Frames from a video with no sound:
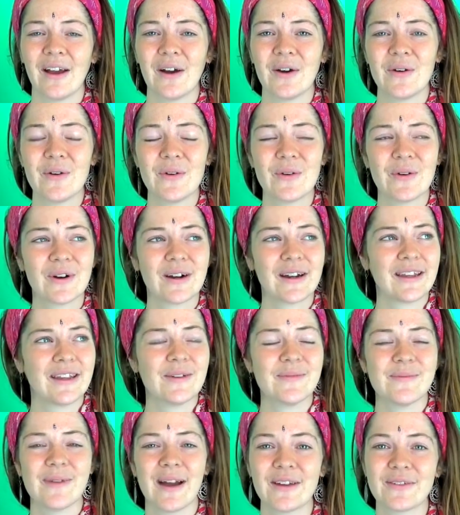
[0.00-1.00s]
Or
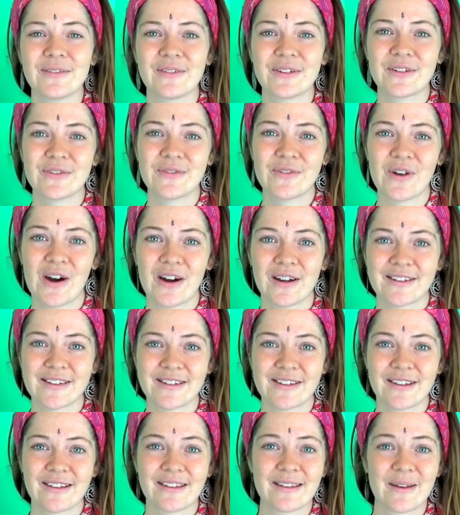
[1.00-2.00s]
you might want to watch
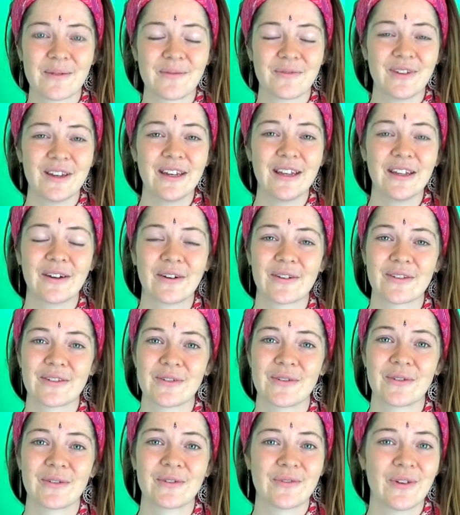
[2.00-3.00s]
some videos
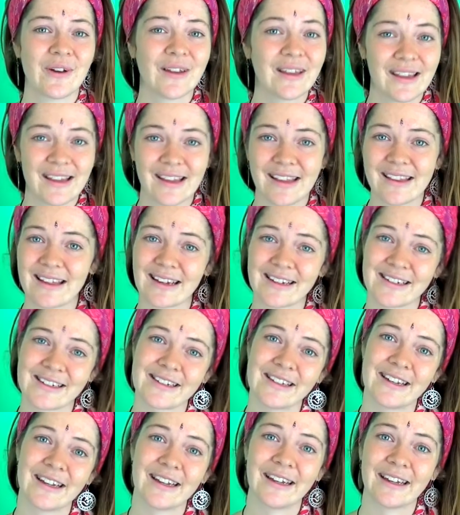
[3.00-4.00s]
on what is
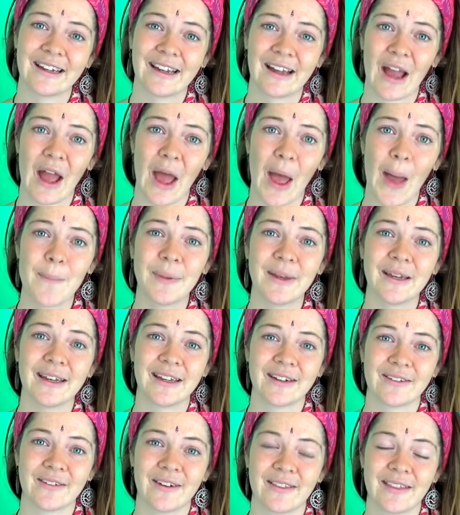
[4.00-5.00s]
actually
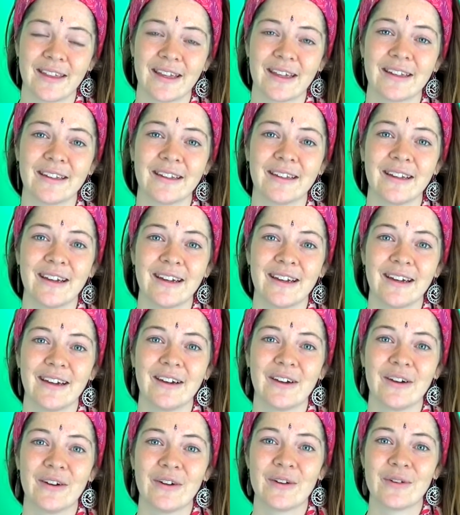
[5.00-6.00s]
happening within
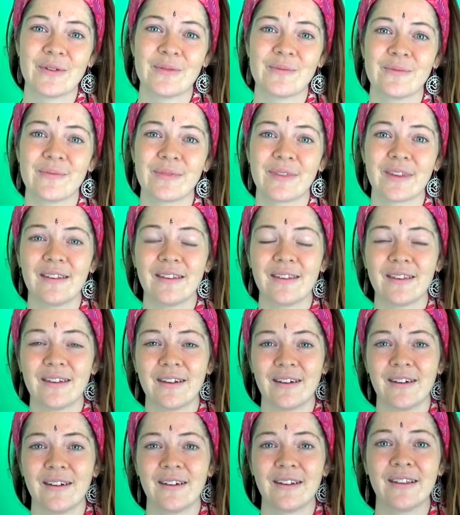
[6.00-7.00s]

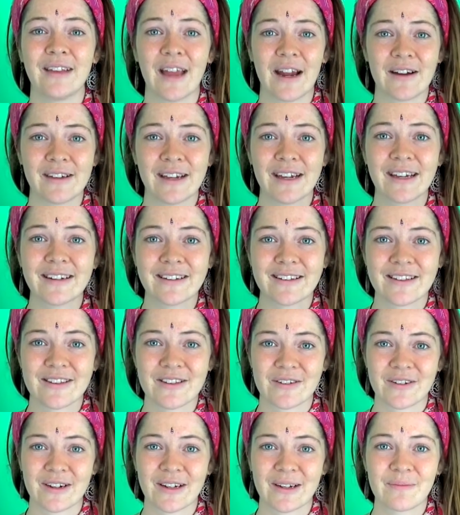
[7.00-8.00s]
the dairy
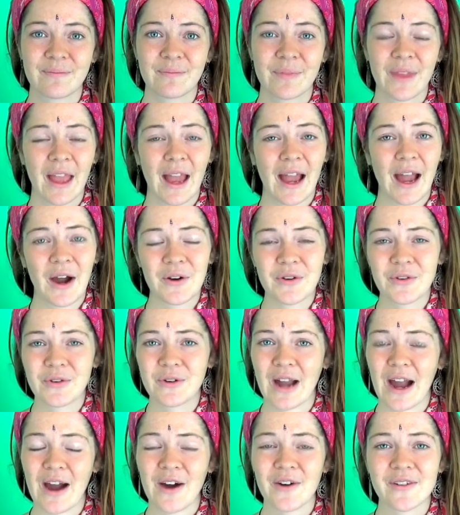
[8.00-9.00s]
industry. How do
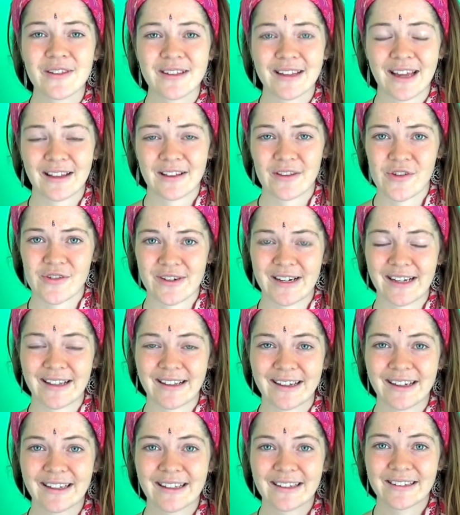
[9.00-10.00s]
cows get
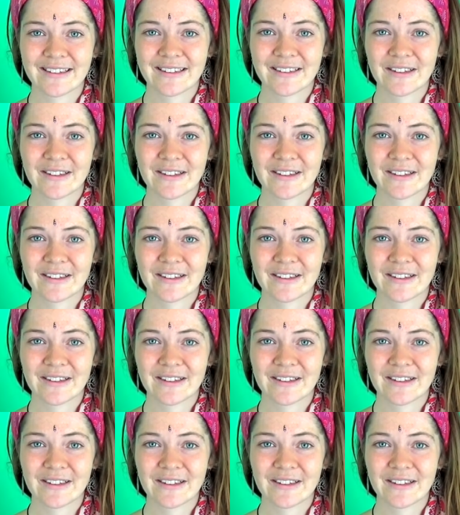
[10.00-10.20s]
treated?